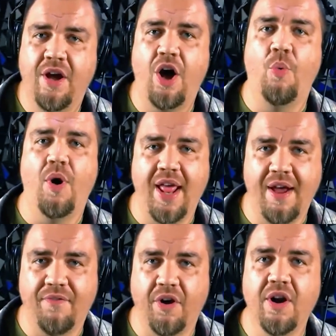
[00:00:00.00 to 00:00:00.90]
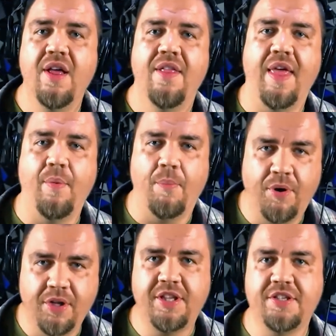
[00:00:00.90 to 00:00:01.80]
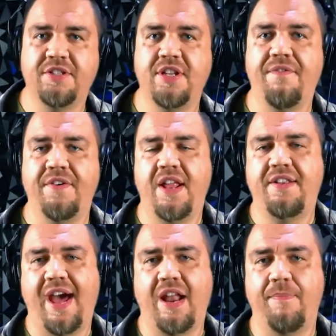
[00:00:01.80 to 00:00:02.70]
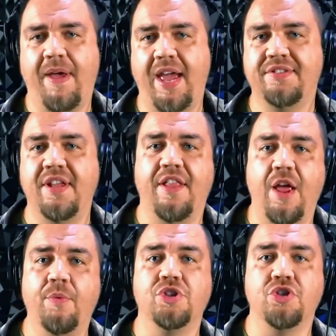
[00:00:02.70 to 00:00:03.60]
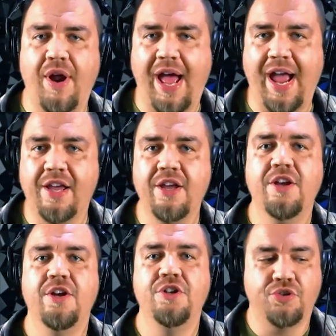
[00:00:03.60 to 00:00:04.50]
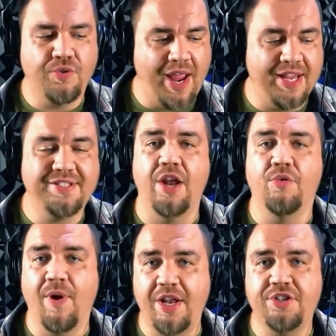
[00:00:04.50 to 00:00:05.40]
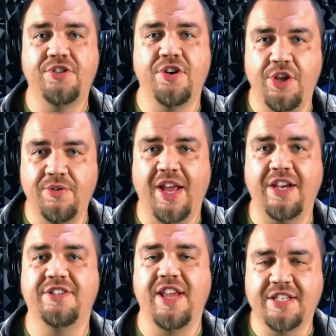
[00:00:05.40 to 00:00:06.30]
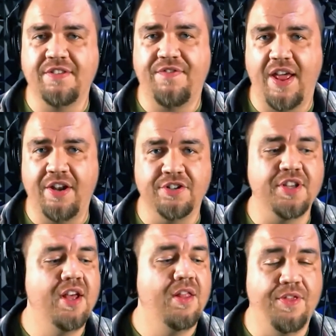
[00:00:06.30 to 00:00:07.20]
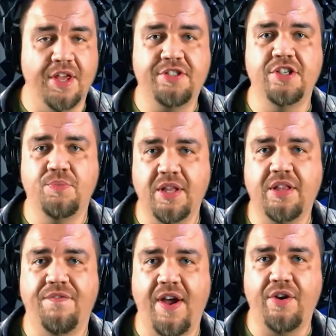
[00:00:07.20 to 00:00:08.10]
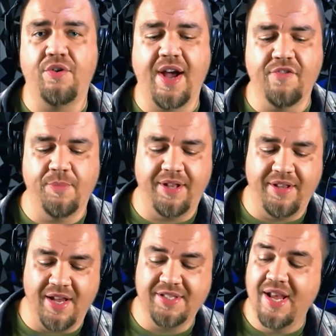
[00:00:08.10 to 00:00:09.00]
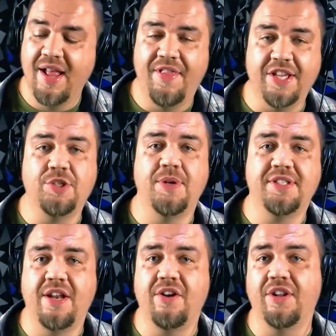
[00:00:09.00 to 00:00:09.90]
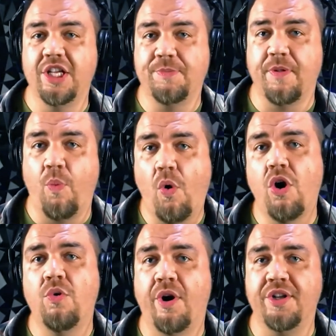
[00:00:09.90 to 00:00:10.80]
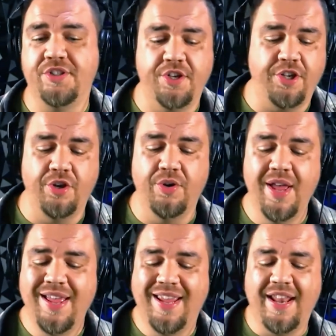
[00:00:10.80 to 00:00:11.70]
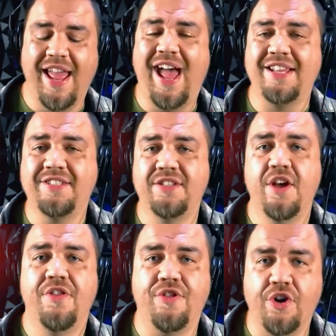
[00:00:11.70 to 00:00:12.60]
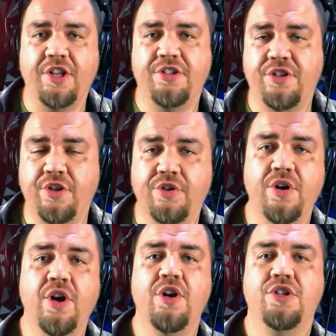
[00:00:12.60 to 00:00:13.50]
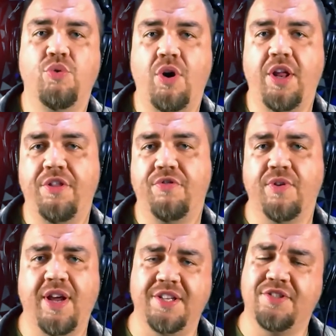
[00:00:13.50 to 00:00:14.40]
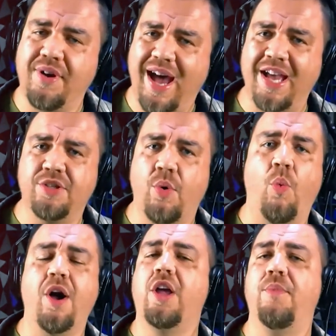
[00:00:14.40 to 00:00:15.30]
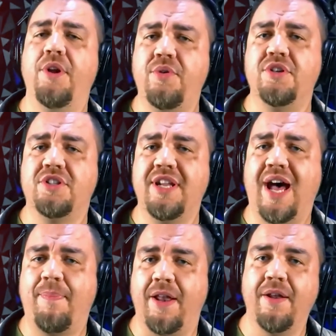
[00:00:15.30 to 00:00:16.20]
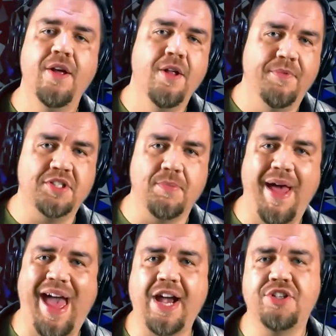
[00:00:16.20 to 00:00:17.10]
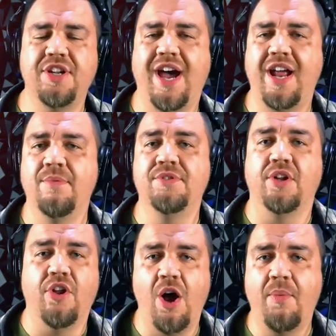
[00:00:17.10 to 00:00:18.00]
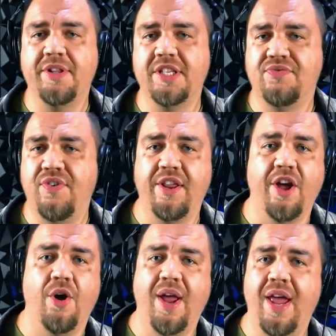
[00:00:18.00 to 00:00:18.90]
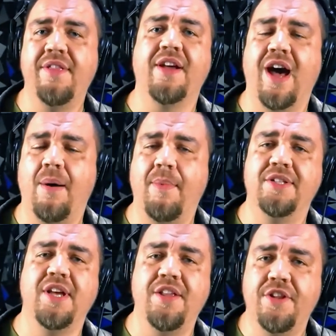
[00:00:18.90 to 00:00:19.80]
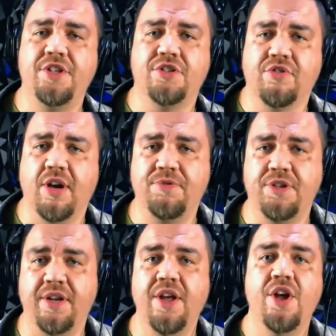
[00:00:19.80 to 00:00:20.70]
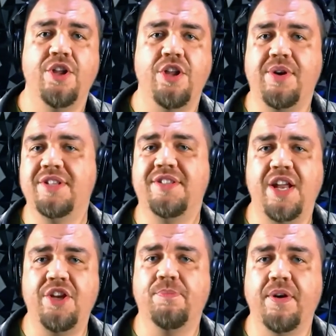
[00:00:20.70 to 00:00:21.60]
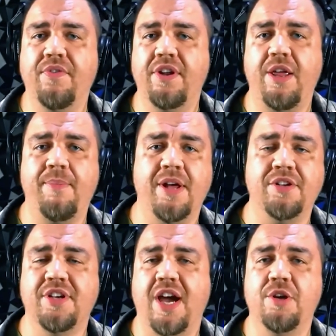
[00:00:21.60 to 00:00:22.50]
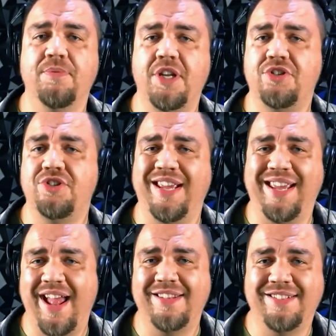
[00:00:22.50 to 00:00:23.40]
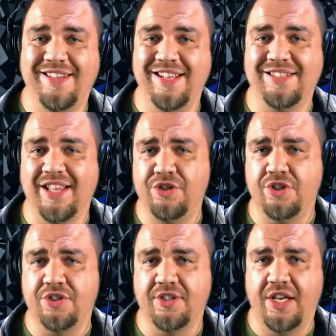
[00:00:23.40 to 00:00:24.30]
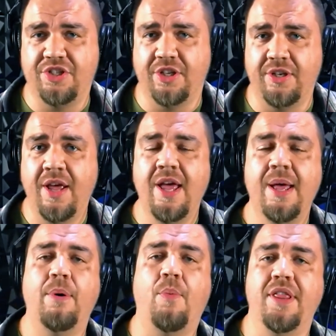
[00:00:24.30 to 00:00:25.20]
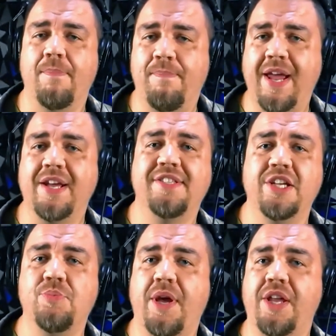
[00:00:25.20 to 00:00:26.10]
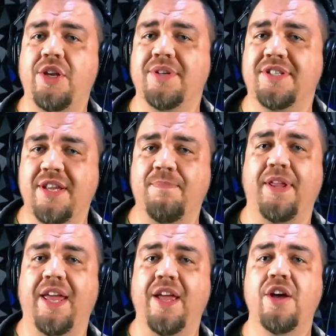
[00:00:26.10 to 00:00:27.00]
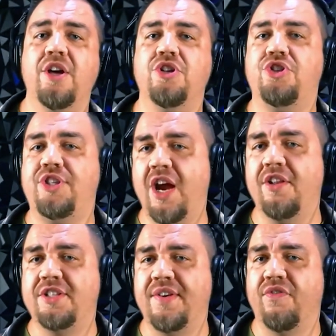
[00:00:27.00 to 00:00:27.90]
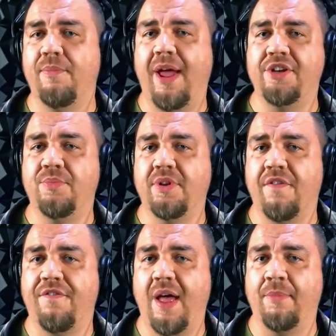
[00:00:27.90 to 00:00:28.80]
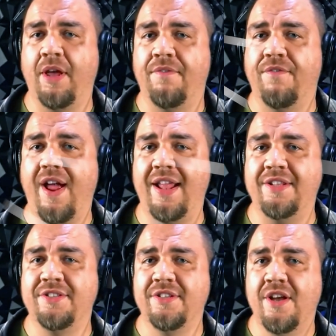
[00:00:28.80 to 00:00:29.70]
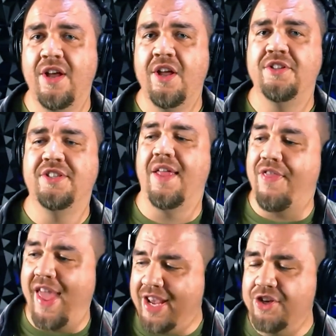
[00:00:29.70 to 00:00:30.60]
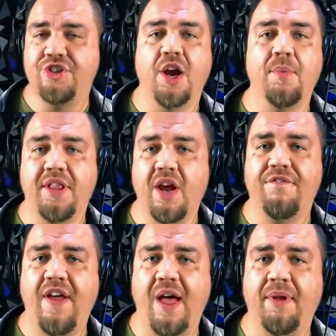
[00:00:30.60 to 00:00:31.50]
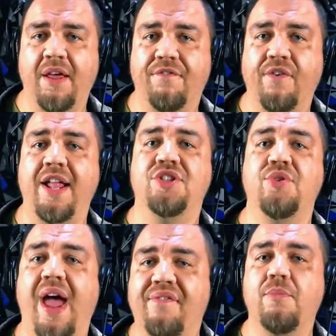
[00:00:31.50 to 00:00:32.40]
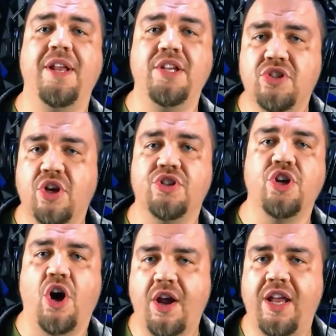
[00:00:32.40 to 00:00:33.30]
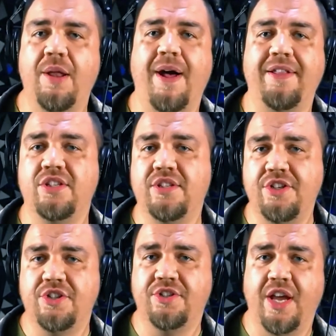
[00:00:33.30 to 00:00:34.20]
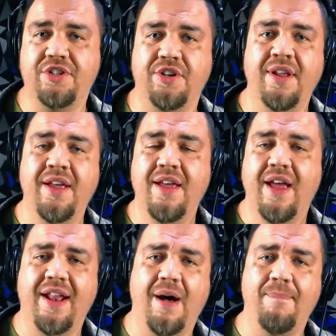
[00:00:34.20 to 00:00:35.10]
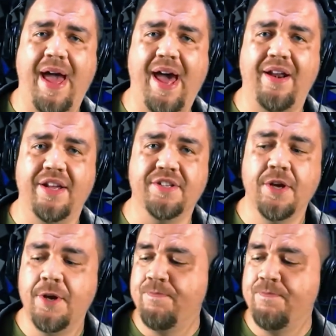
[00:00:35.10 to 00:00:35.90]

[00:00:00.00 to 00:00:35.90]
a whatever. They will put this stuff in a database and they will track trace, and register you like sex offenders. This is what the federal government does. This is what Senator Elizabeth Warren wants to do in S 3223. So, guys, what can we do to stop it? There's some action items along with this video in the comments, in the description. You can send your pre written email, sign your petition against this legislation. But one of the biggest things we can do is simply share this information with our family and friends so that they can share with their family and friends so everybody starts talking about this legislation and how bad it is.